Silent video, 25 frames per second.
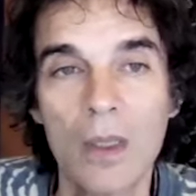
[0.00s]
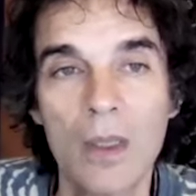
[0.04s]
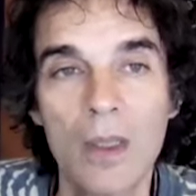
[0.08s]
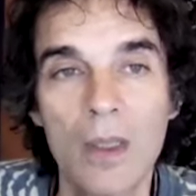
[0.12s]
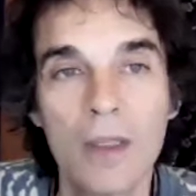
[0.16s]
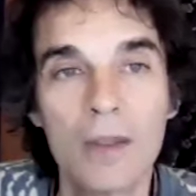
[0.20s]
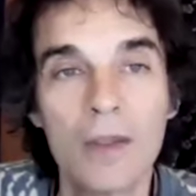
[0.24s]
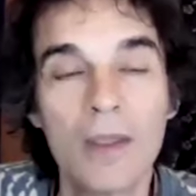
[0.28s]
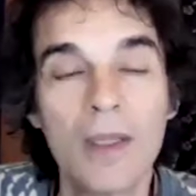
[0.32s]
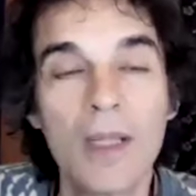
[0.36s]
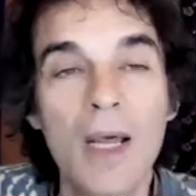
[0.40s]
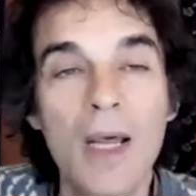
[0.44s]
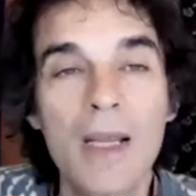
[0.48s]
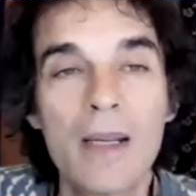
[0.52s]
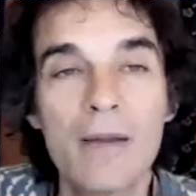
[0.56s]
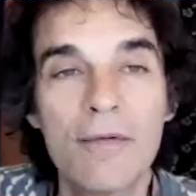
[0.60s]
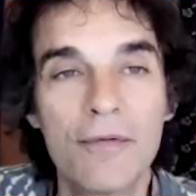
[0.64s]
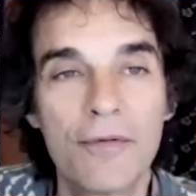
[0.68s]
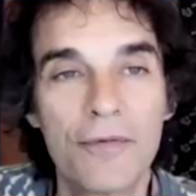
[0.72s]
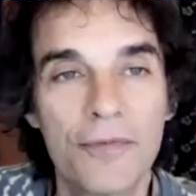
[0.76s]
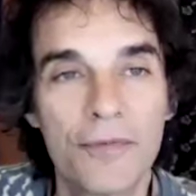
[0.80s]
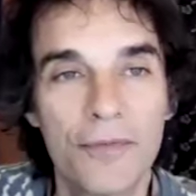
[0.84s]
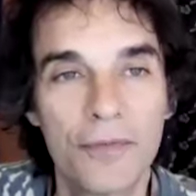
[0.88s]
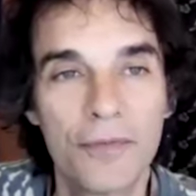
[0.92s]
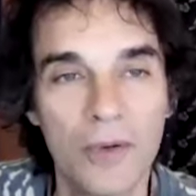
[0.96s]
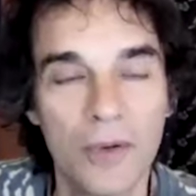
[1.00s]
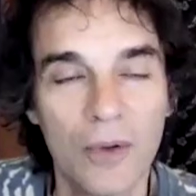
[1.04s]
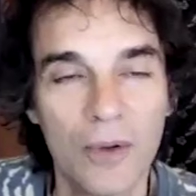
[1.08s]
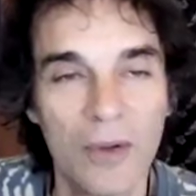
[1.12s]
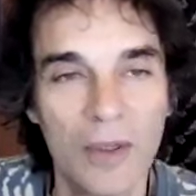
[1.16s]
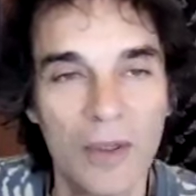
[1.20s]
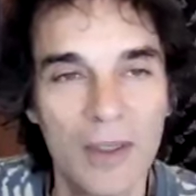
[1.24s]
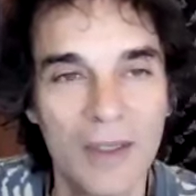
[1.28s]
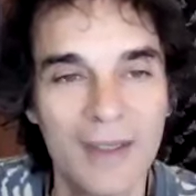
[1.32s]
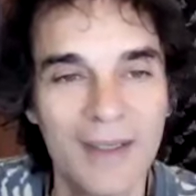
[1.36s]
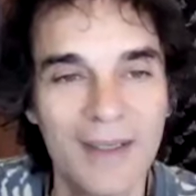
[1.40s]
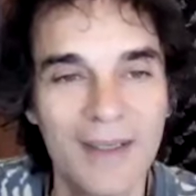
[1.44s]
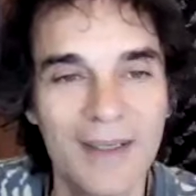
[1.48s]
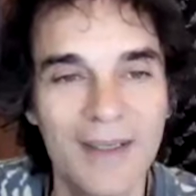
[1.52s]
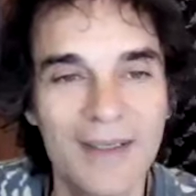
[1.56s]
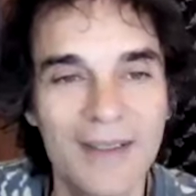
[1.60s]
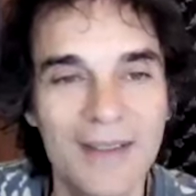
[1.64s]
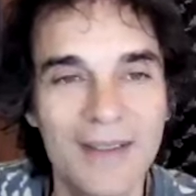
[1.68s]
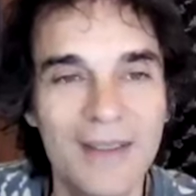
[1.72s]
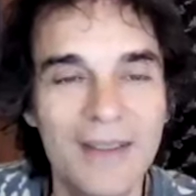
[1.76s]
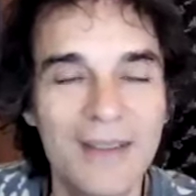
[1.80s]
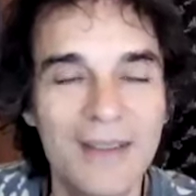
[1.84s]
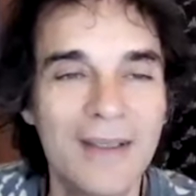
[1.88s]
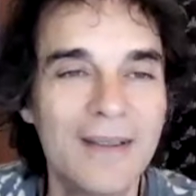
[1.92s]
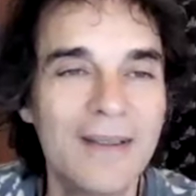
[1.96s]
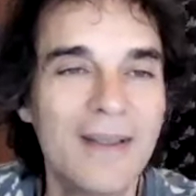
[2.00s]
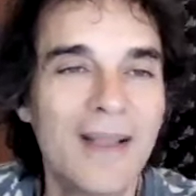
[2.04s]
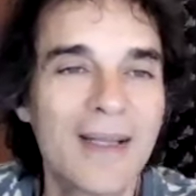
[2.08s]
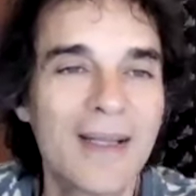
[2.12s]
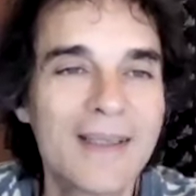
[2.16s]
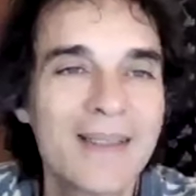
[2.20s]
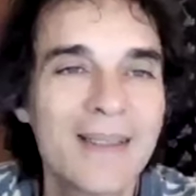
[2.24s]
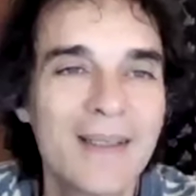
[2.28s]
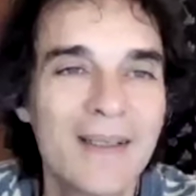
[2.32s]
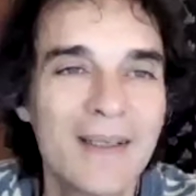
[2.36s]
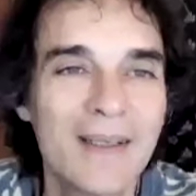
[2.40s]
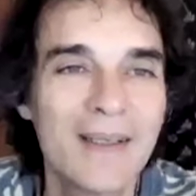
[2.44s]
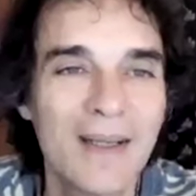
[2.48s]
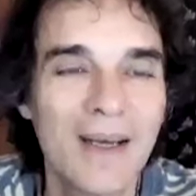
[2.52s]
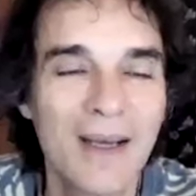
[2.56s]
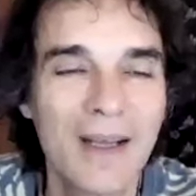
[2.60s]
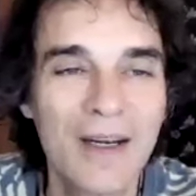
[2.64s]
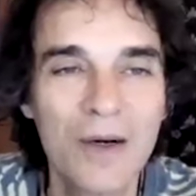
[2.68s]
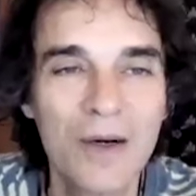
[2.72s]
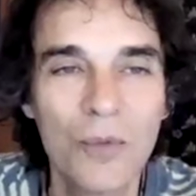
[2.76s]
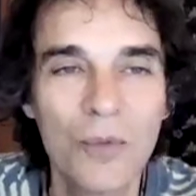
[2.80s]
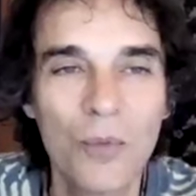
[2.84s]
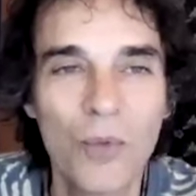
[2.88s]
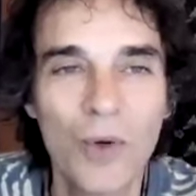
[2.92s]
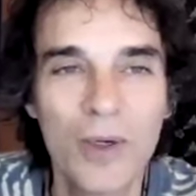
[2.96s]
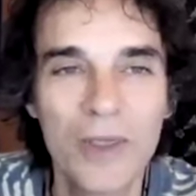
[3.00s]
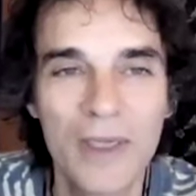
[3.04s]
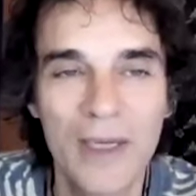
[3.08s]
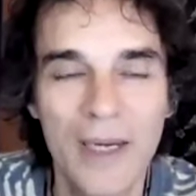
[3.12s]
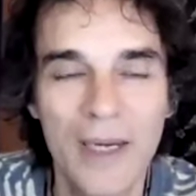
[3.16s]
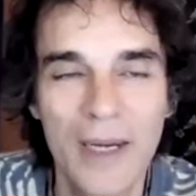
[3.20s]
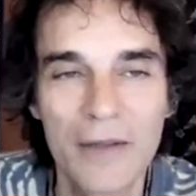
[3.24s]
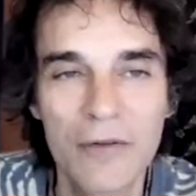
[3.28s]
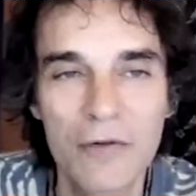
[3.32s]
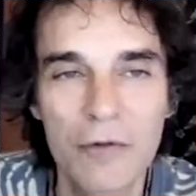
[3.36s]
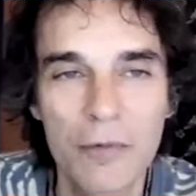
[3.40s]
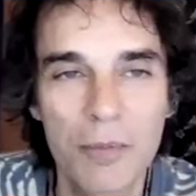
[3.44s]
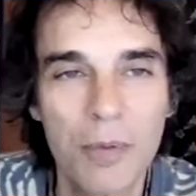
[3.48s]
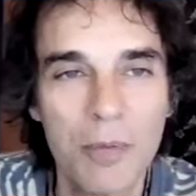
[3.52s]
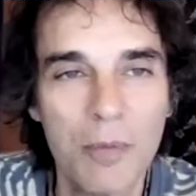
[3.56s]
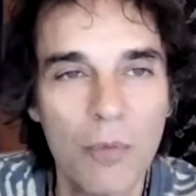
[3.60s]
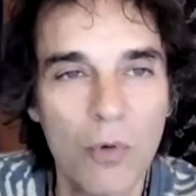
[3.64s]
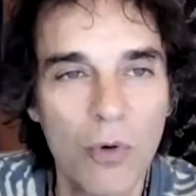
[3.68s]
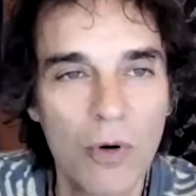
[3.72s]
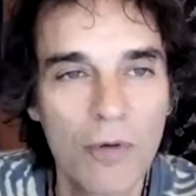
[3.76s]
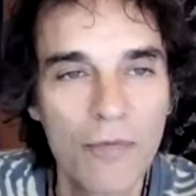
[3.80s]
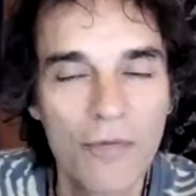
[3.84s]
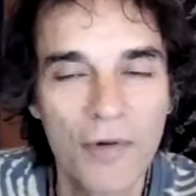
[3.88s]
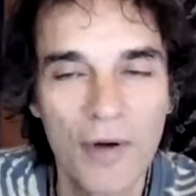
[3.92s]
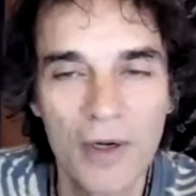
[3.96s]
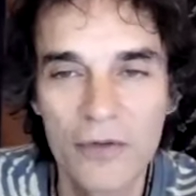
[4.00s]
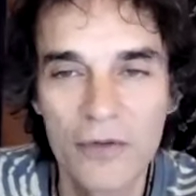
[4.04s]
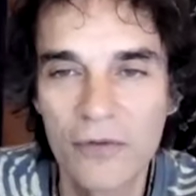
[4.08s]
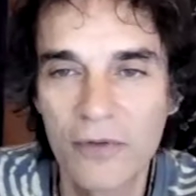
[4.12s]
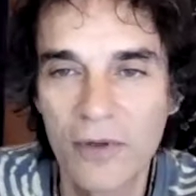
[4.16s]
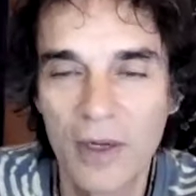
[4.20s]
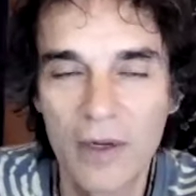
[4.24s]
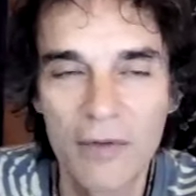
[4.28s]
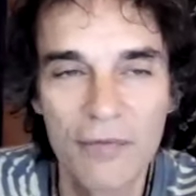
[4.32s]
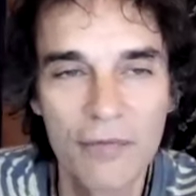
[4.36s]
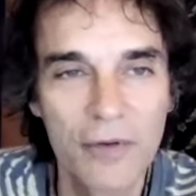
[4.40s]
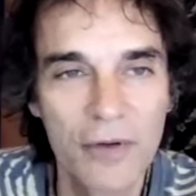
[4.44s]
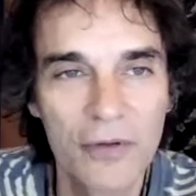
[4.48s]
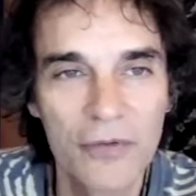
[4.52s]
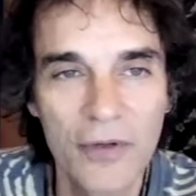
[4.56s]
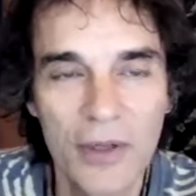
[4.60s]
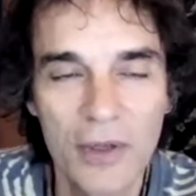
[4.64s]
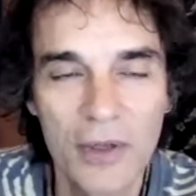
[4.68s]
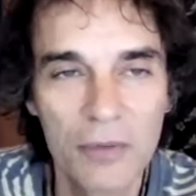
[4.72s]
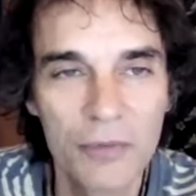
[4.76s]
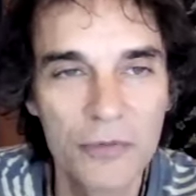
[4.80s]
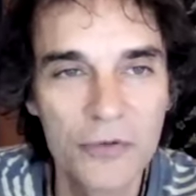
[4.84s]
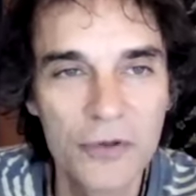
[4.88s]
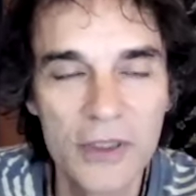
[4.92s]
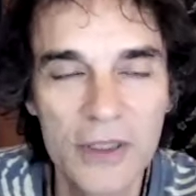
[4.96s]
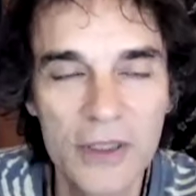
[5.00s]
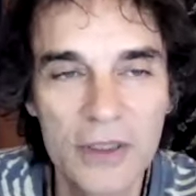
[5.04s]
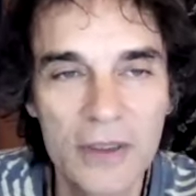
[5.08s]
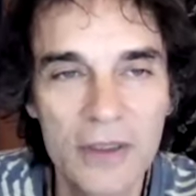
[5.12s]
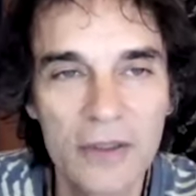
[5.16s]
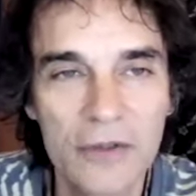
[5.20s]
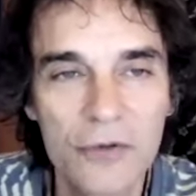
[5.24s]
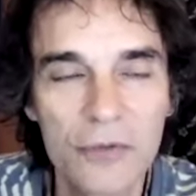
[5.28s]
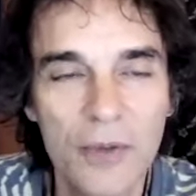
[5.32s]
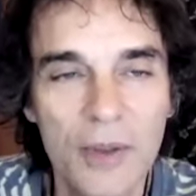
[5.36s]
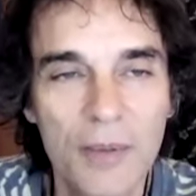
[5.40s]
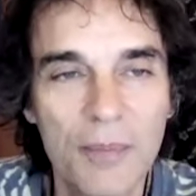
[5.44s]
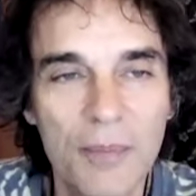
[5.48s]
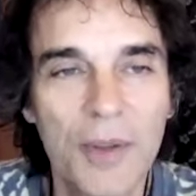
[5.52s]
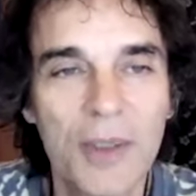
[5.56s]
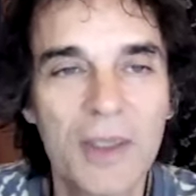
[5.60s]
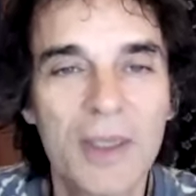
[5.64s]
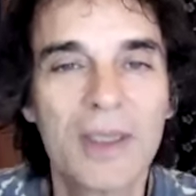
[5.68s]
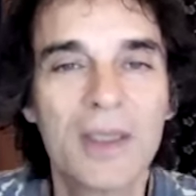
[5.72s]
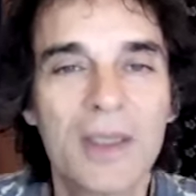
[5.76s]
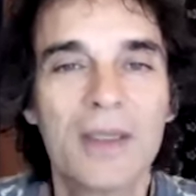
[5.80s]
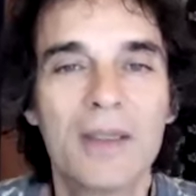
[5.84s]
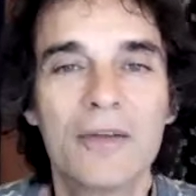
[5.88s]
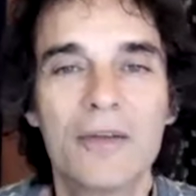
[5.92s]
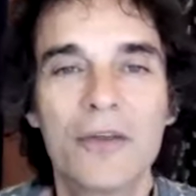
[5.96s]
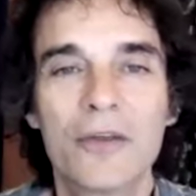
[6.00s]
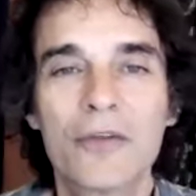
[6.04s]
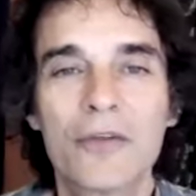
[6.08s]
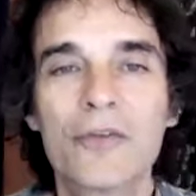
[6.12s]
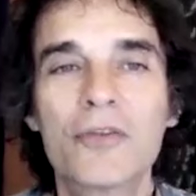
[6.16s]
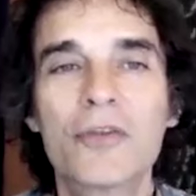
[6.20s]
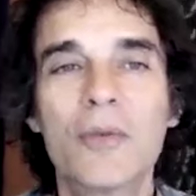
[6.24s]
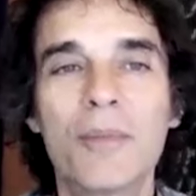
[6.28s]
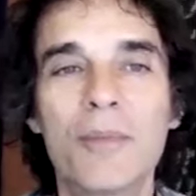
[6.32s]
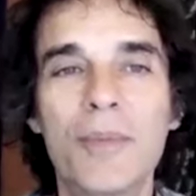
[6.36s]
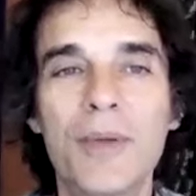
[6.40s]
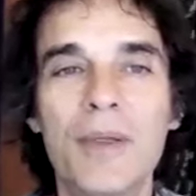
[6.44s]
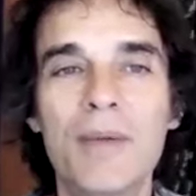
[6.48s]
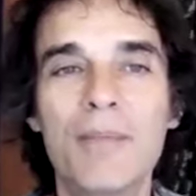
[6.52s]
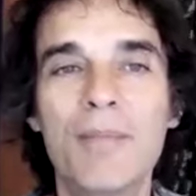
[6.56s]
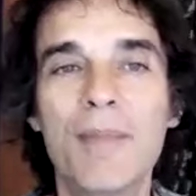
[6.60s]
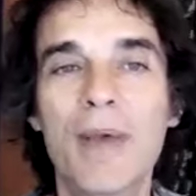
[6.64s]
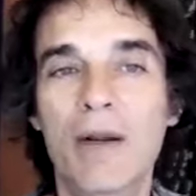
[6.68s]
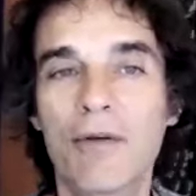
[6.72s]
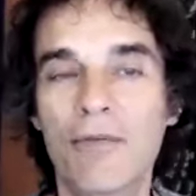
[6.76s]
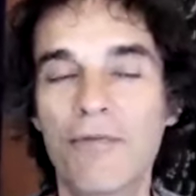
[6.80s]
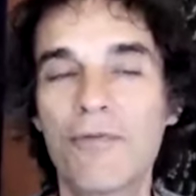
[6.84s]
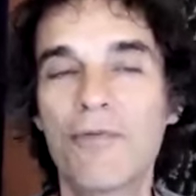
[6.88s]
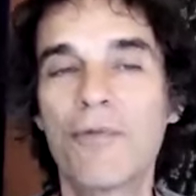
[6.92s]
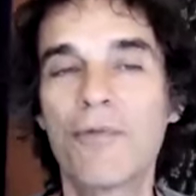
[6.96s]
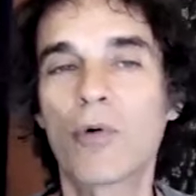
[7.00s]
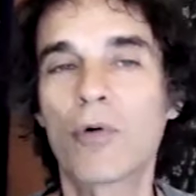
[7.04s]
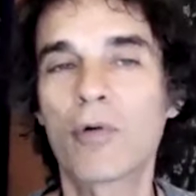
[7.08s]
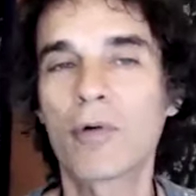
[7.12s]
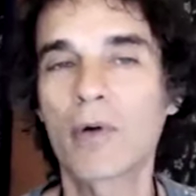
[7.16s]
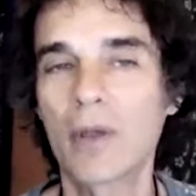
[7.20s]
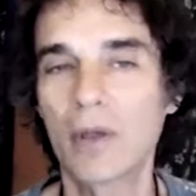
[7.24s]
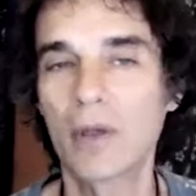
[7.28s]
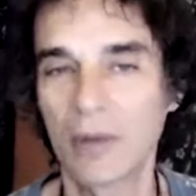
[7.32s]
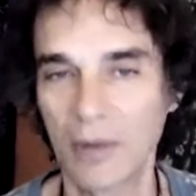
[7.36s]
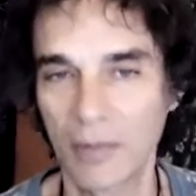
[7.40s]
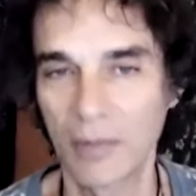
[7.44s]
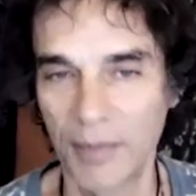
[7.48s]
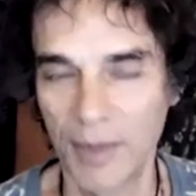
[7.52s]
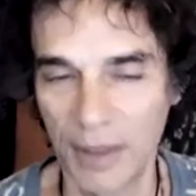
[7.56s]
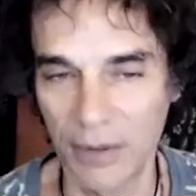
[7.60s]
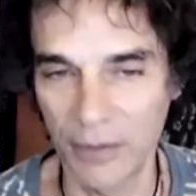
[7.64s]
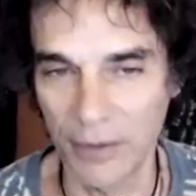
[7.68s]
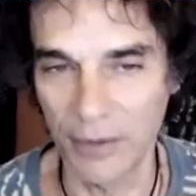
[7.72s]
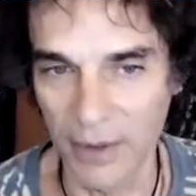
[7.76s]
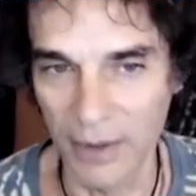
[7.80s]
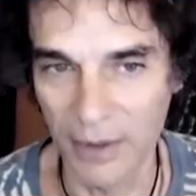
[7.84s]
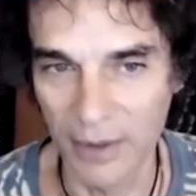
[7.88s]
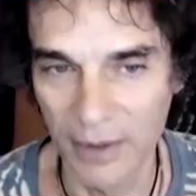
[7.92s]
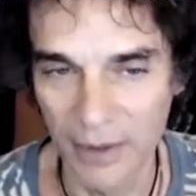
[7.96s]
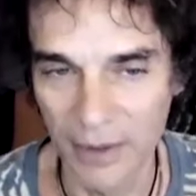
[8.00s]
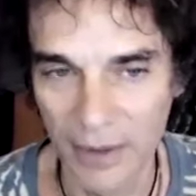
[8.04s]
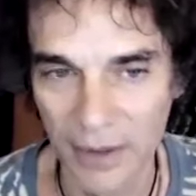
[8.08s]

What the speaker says: life, not that I don't want to anthropomorphize life because I don't see it this way, but just to be metaphorical about it,